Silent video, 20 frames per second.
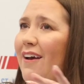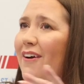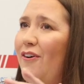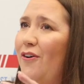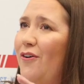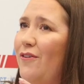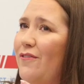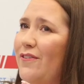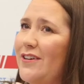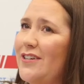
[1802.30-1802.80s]

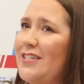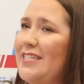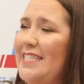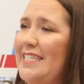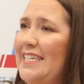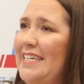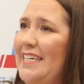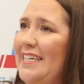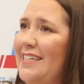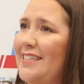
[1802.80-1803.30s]

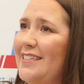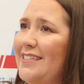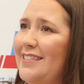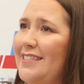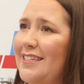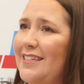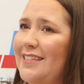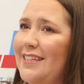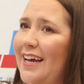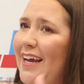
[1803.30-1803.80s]
overseas
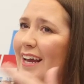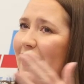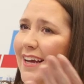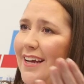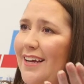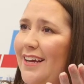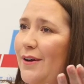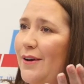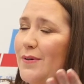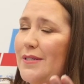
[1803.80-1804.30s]
to
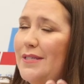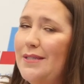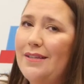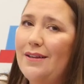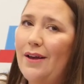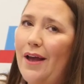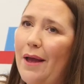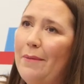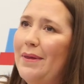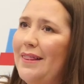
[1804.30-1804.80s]
like, it was,
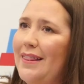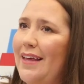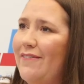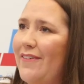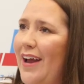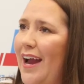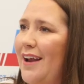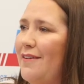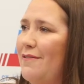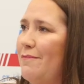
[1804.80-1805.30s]
I mean, they've
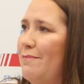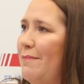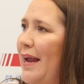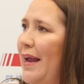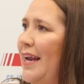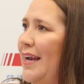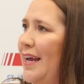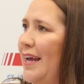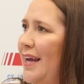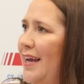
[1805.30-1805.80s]
kind of
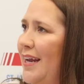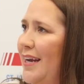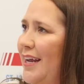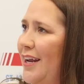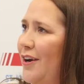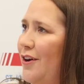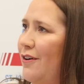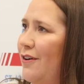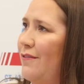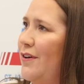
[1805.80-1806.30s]
made it an
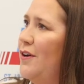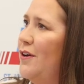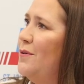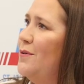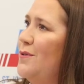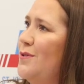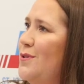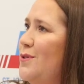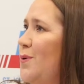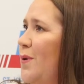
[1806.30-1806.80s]

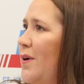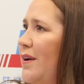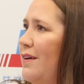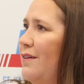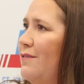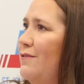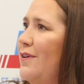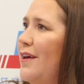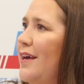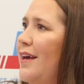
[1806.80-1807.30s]
interview, sort
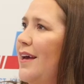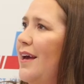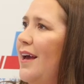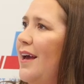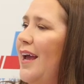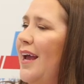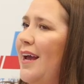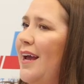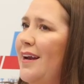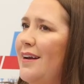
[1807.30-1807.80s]
of. Yeah.
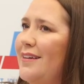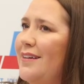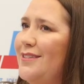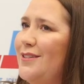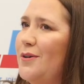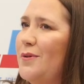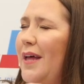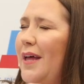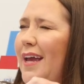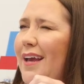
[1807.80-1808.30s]
And
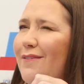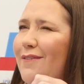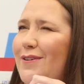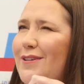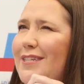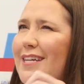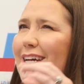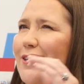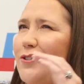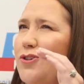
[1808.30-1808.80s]
so like, if
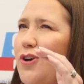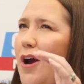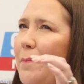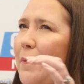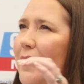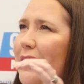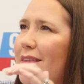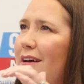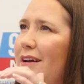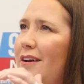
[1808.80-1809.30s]
you take
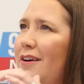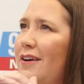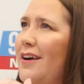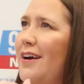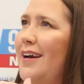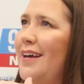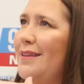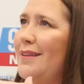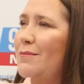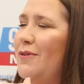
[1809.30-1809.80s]
Tropic
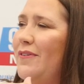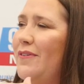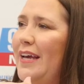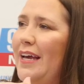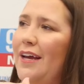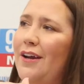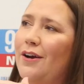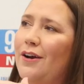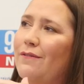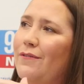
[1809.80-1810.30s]
Thunder and the movie
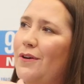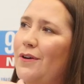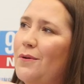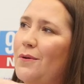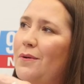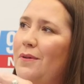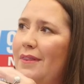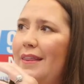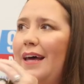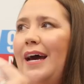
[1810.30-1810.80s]

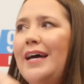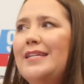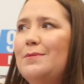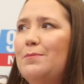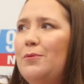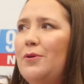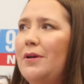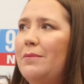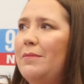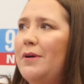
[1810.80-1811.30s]
Interview, that's
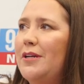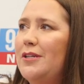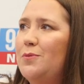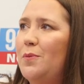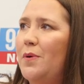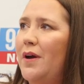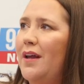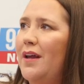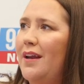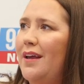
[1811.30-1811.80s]
pretty
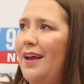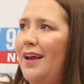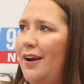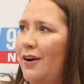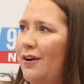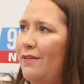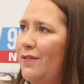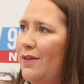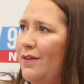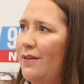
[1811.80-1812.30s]
much what
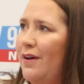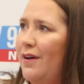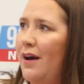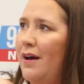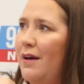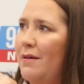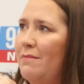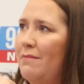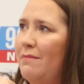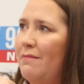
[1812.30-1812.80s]
interview
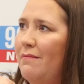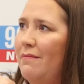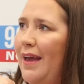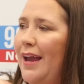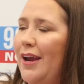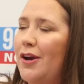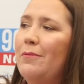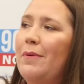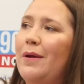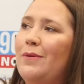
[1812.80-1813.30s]
um,
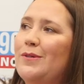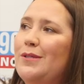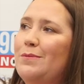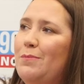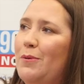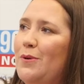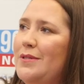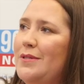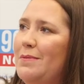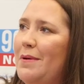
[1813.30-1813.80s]
Anchorman was
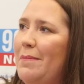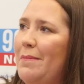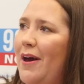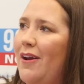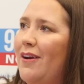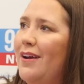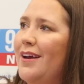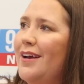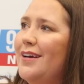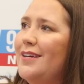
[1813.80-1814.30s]
supposed to be
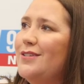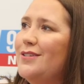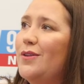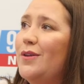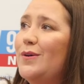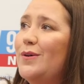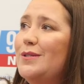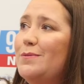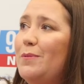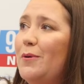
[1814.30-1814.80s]
about. So
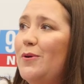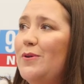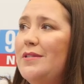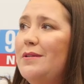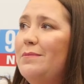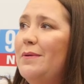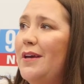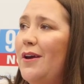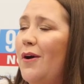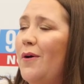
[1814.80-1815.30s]
they were supposed
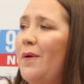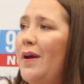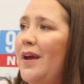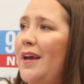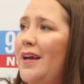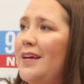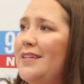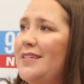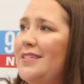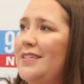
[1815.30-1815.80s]
to be
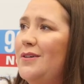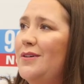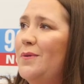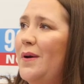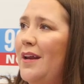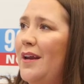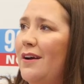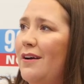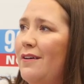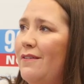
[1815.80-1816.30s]
going
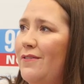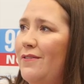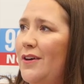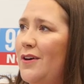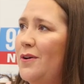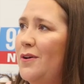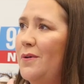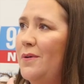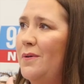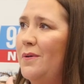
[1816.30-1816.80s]
to
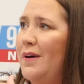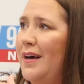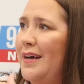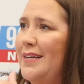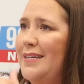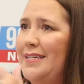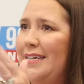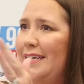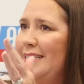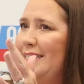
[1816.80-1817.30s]
interview
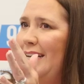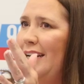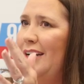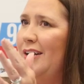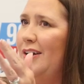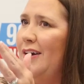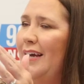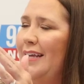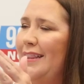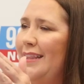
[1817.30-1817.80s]
a
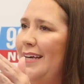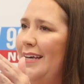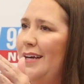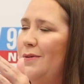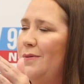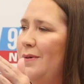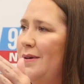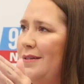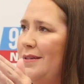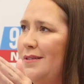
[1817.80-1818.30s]
dictator. I think
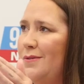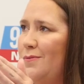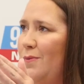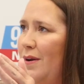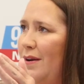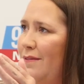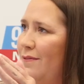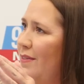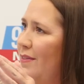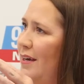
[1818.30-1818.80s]
it was
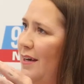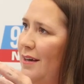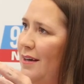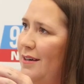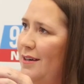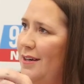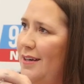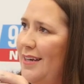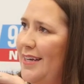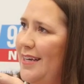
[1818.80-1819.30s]
one of
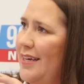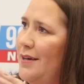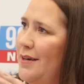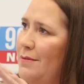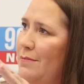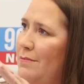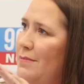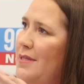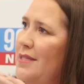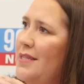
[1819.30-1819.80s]
the
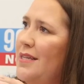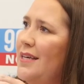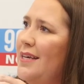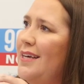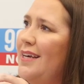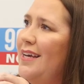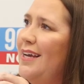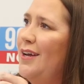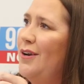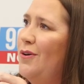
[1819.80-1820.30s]
Kims
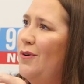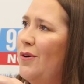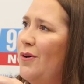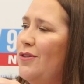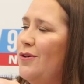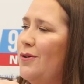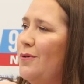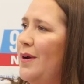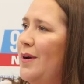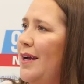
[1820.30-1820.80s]
in
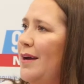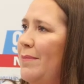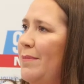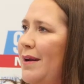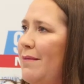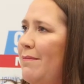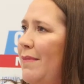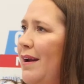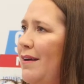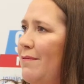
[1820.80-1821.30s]
North Korea,
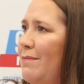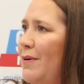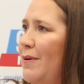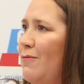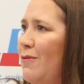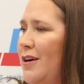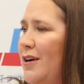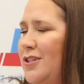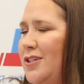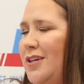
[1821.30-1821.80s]
but it might've
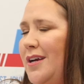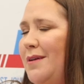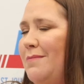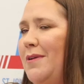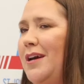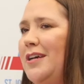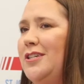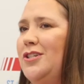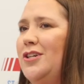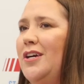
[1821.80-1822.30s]
been Russia. I'm
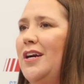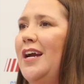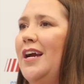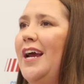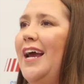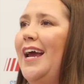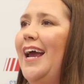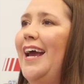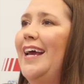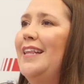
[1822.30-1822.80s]
not sure.
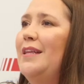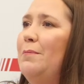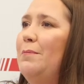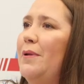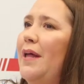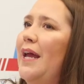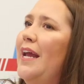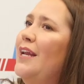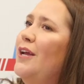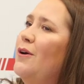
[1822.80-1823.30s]
And the
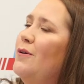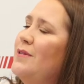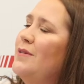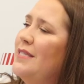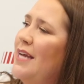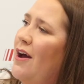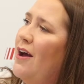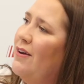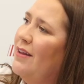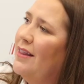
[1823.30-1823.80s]
plane
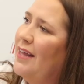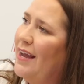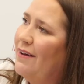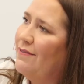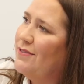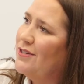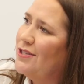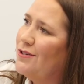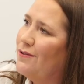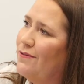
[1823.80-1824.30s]
goes down and they
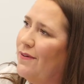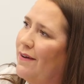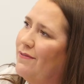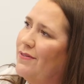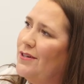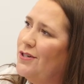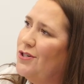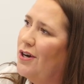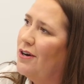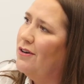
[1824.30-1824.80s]
have to
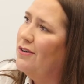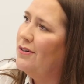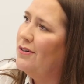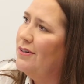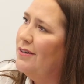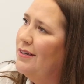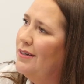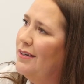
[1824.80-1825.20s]
survive the jungle.